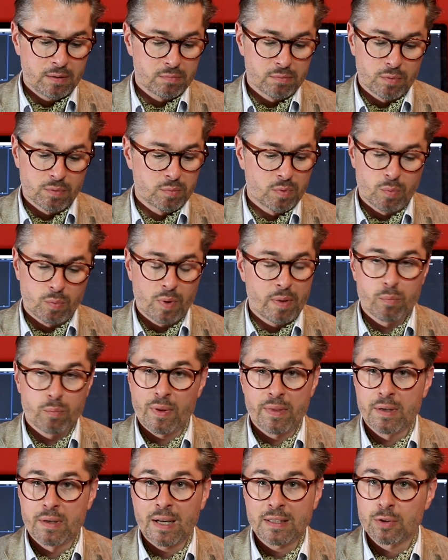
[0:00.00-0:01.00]

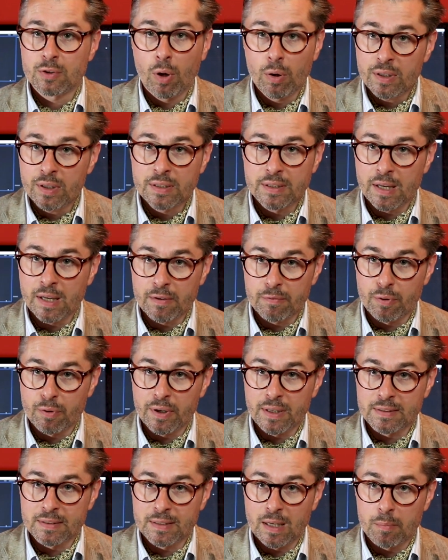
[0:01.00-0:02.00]
with a nice holiday, for
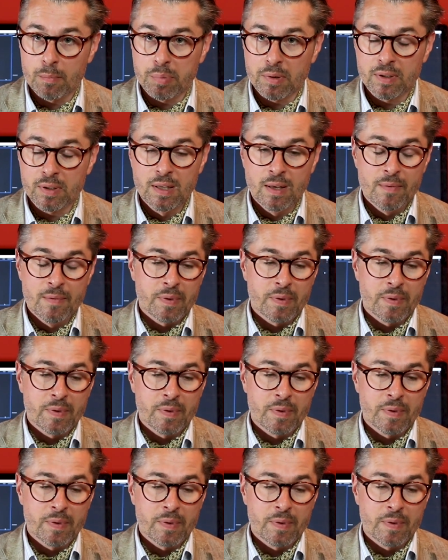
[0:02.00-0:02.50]
example.